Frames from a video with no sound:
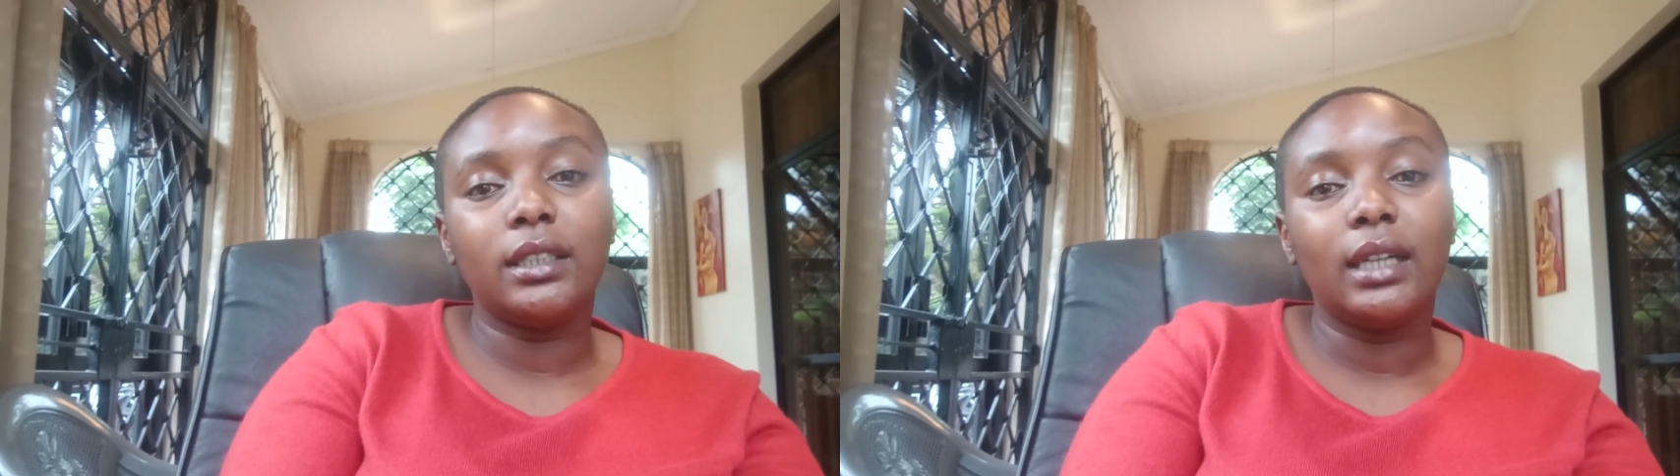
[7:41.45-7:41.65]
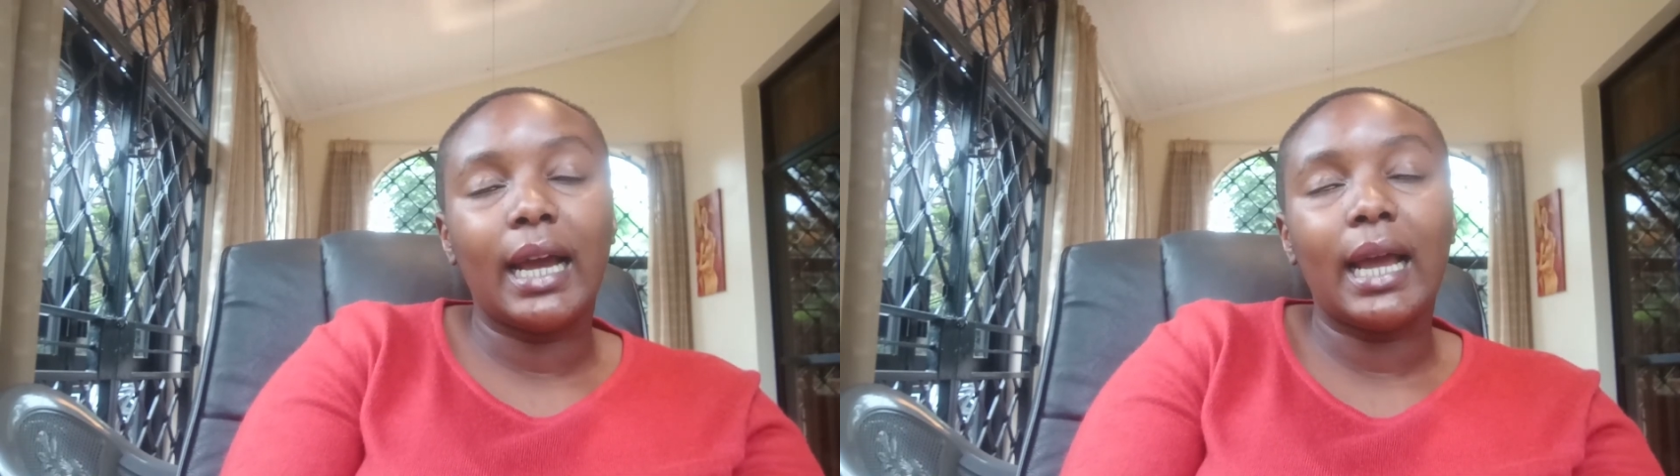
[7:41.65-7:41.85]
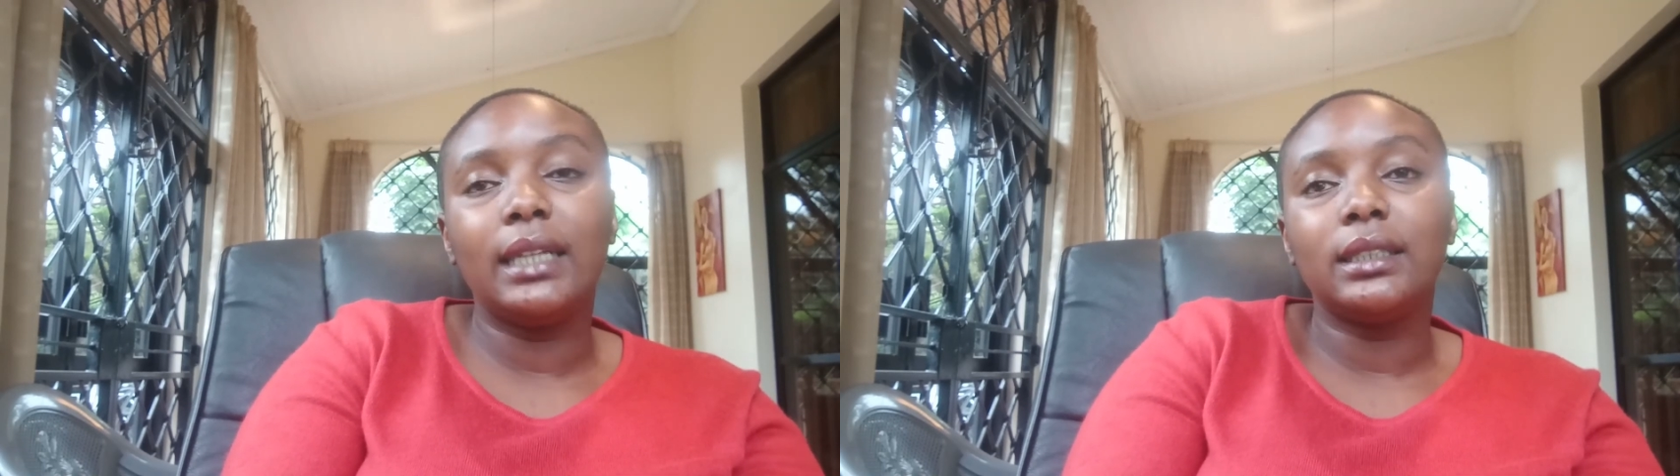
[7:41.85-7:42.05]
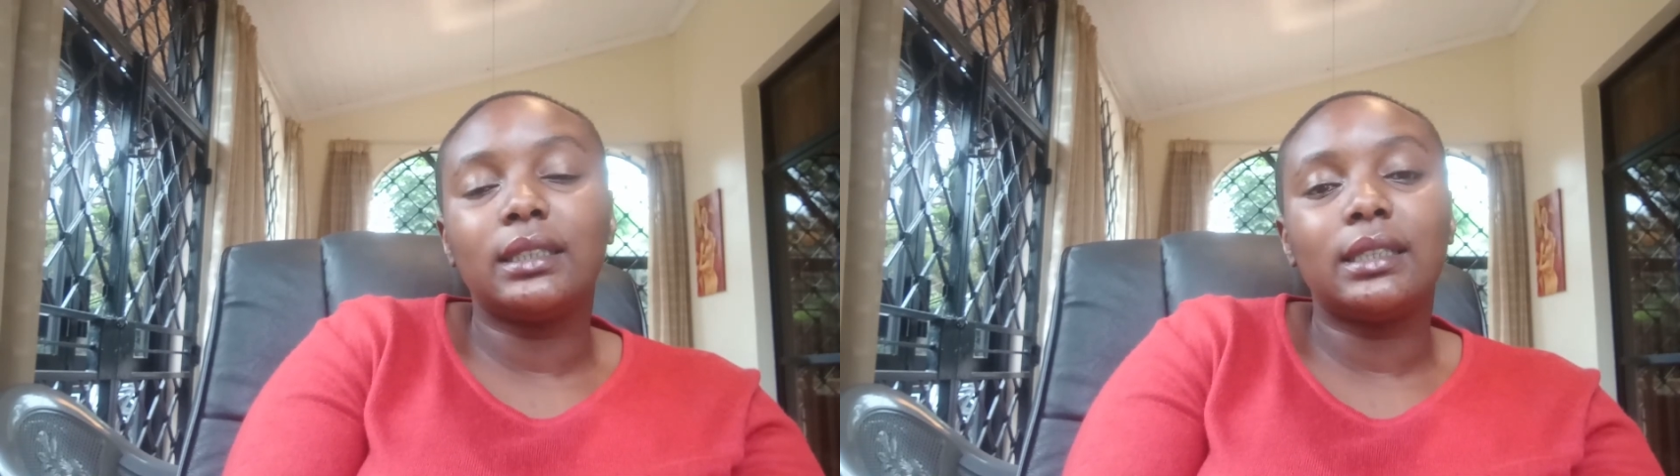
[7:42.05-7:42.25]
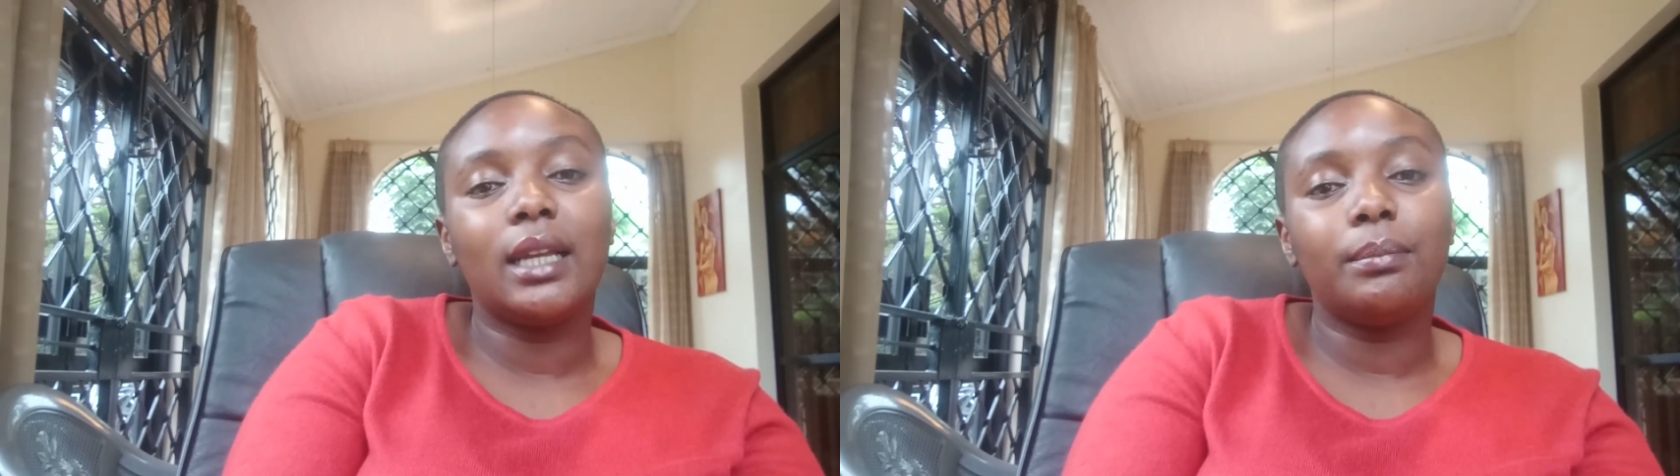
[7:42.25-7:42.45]
I hadn't
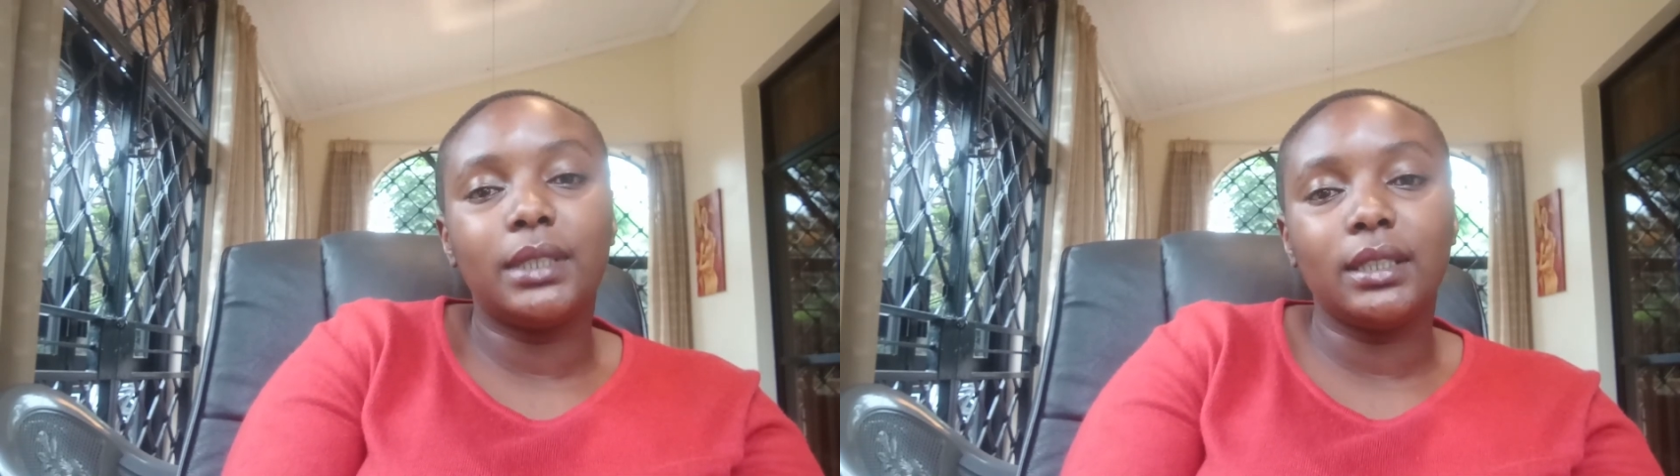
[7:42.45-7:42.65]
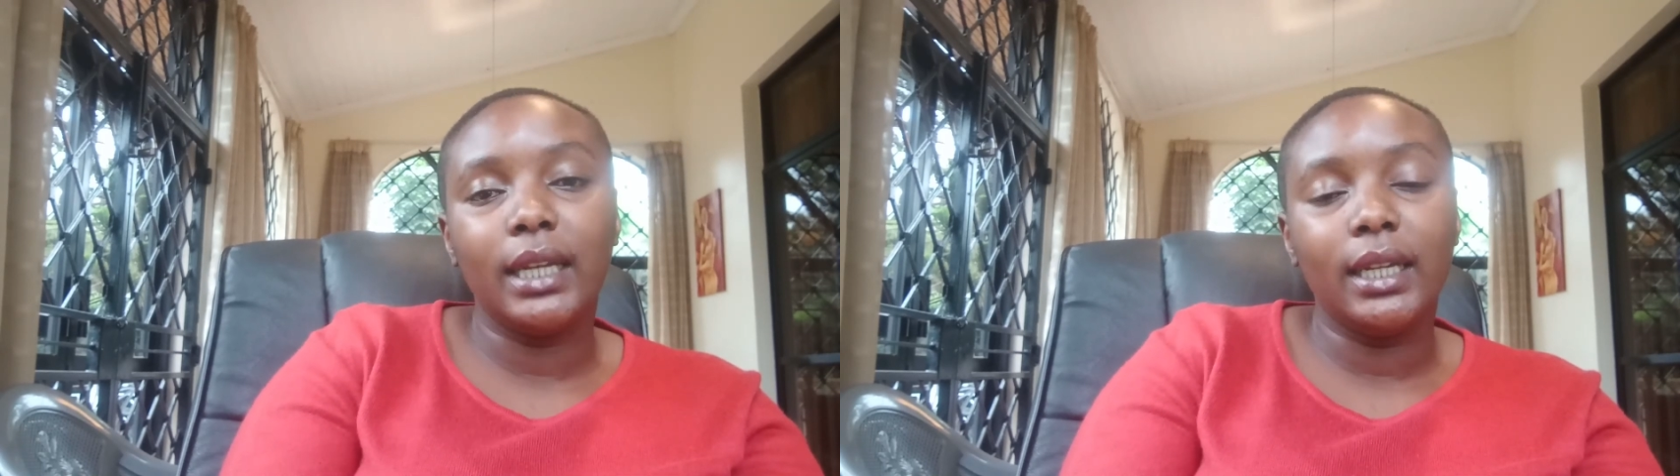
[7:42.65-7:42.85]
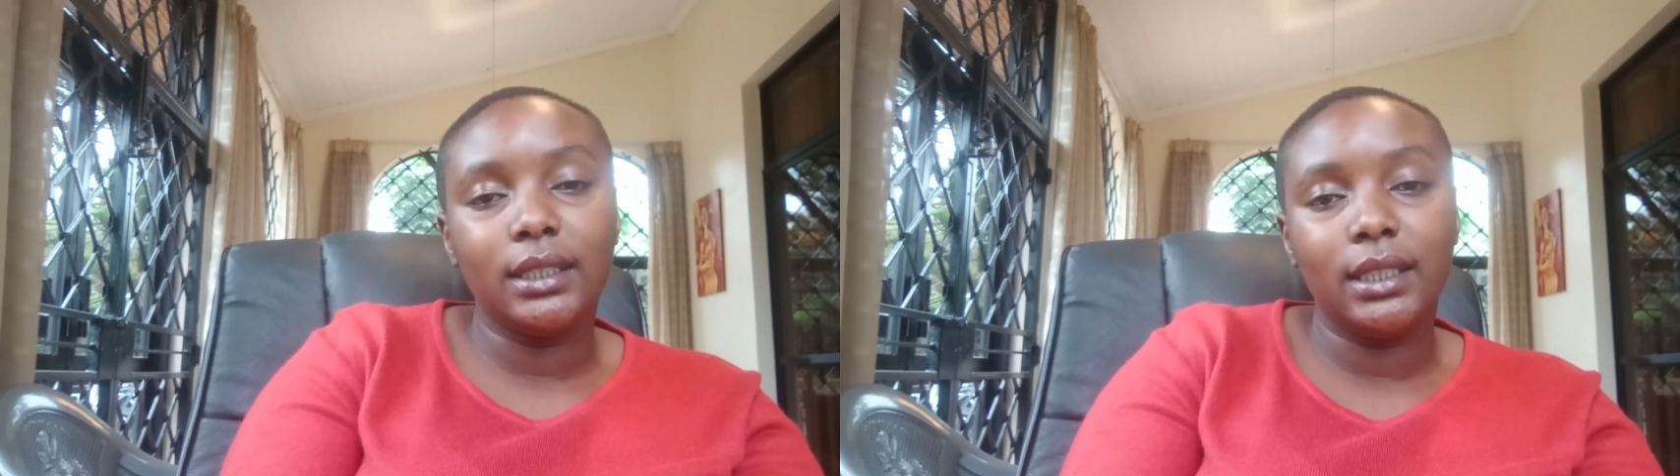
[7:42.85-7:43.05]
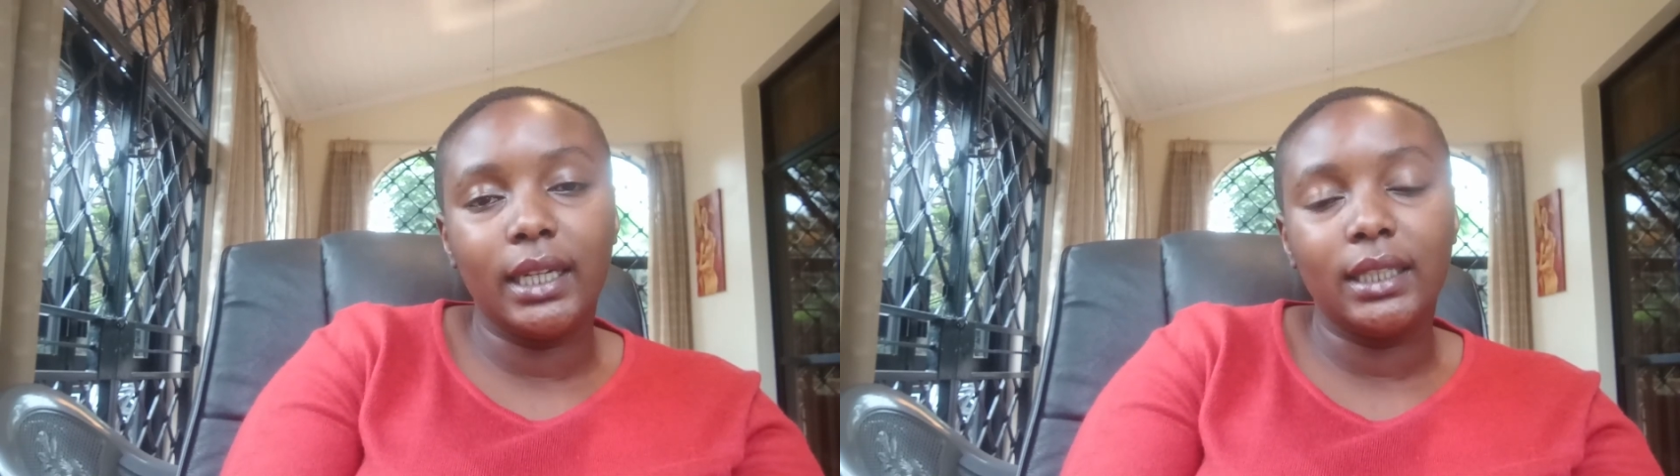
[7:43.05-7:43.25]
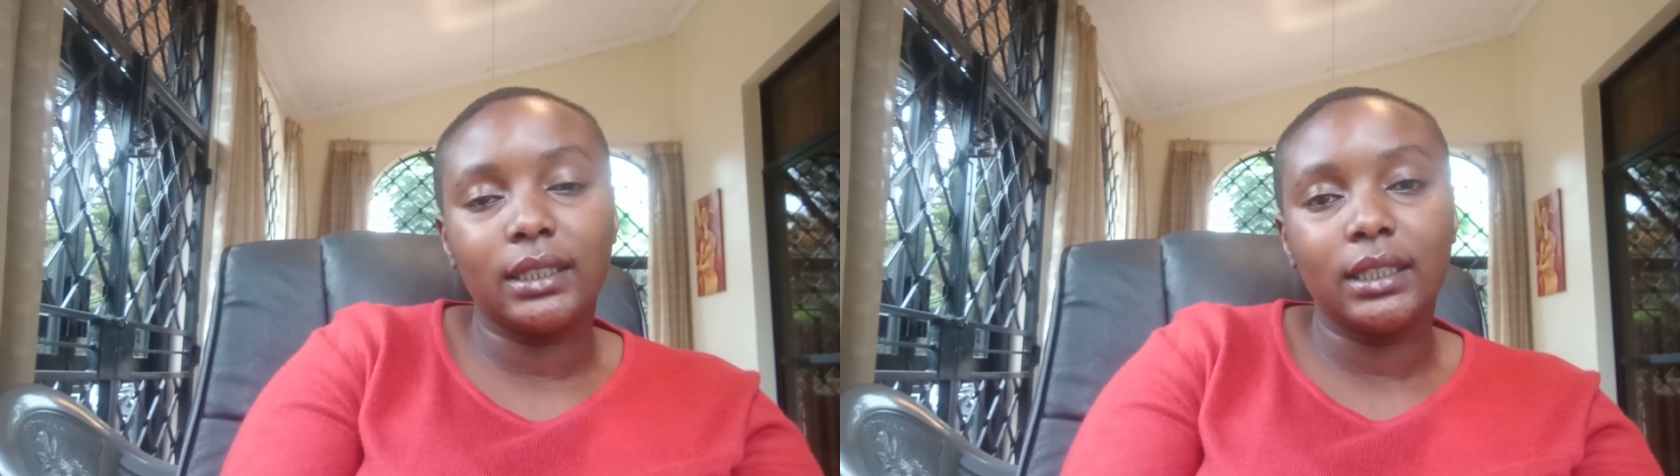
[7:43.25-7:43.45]
slept in 8
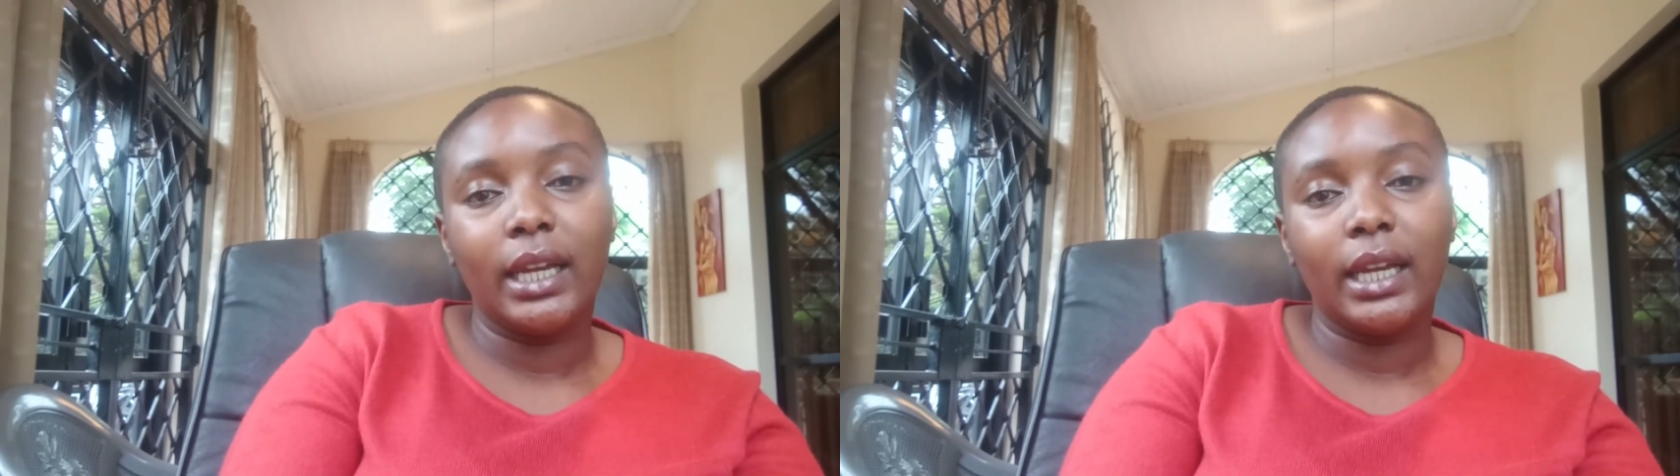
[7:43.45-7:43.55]
days.